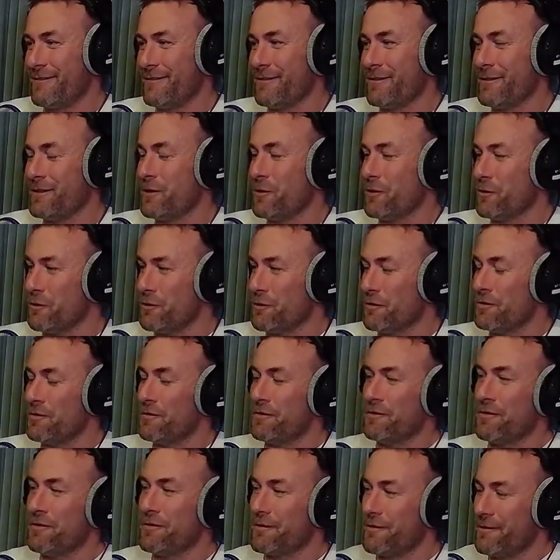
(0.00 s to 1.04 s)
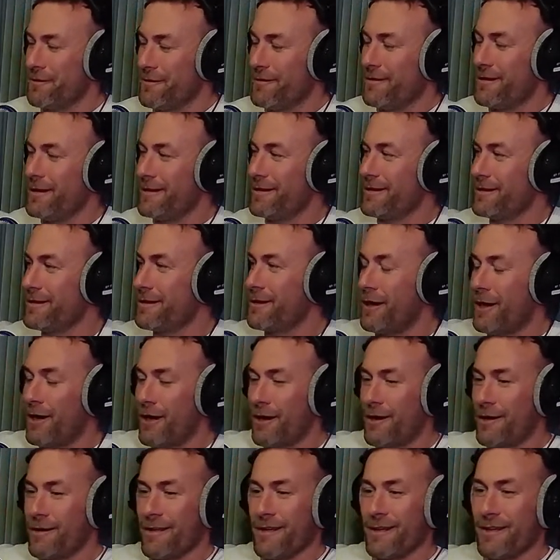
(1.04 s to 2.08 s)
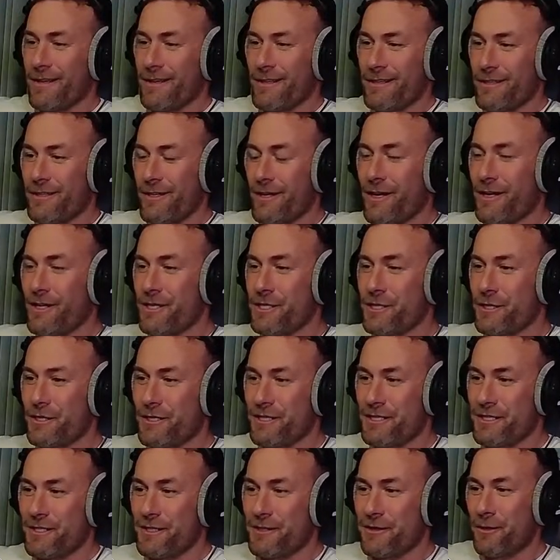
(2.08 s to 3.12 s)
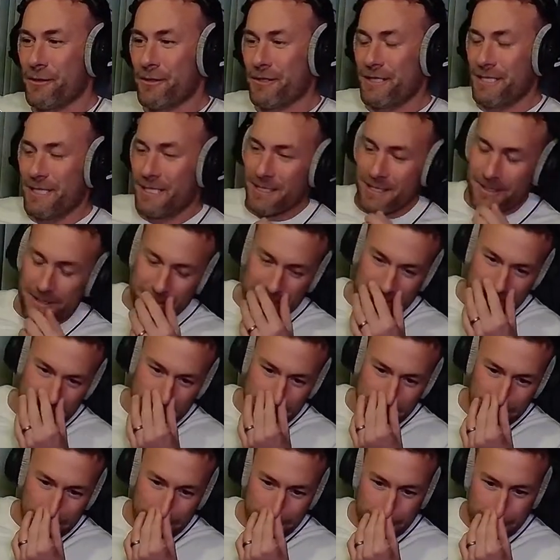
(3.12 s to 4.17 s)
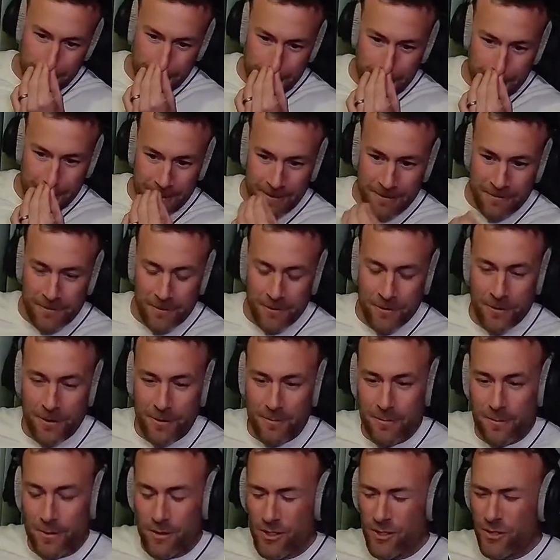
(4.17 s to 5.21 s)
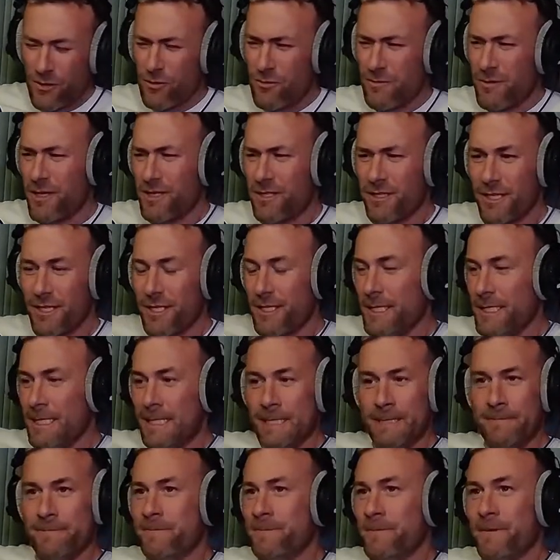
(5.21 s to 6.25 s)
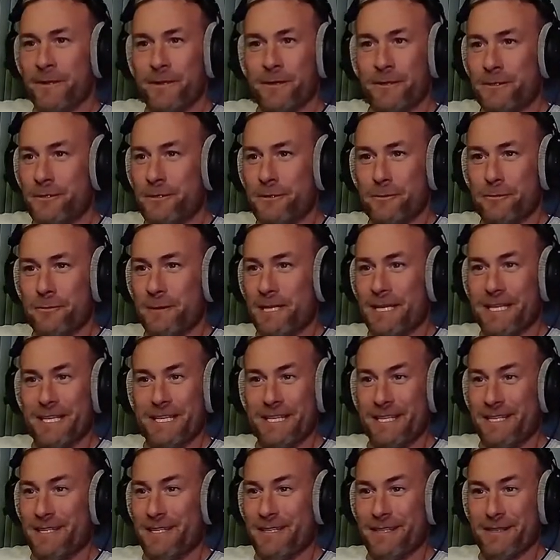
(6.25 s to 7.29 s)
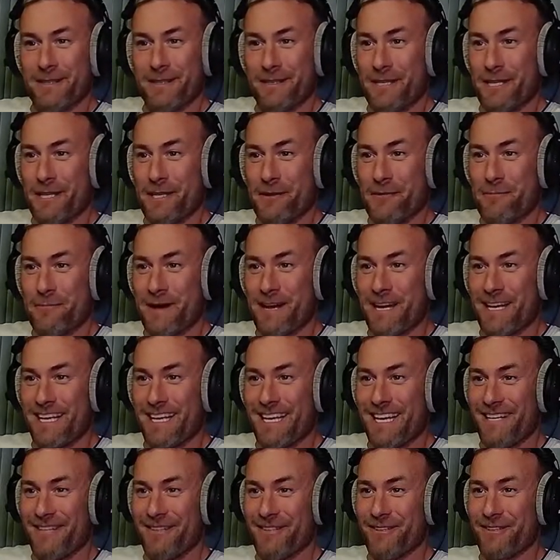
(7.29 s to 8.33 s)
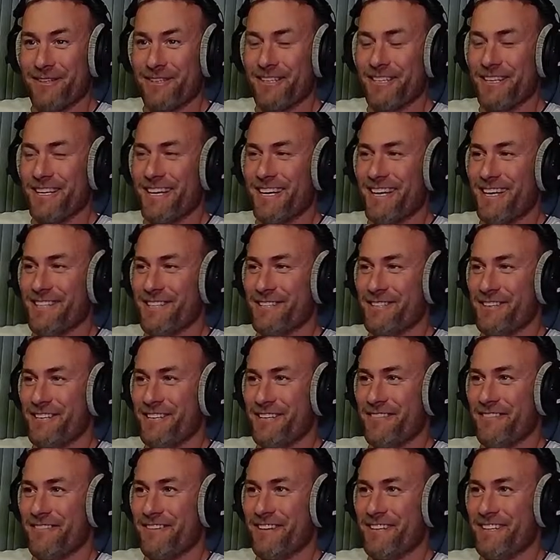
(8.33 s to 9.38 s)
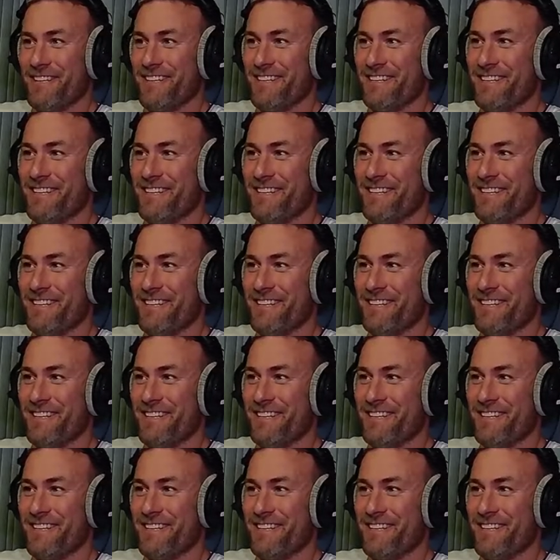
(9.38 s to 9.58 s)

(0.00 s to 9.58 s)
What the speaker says: on car journeys and holidays and stuff. I've listened to a few of them. There's so many in their back catalogue. It's trying to find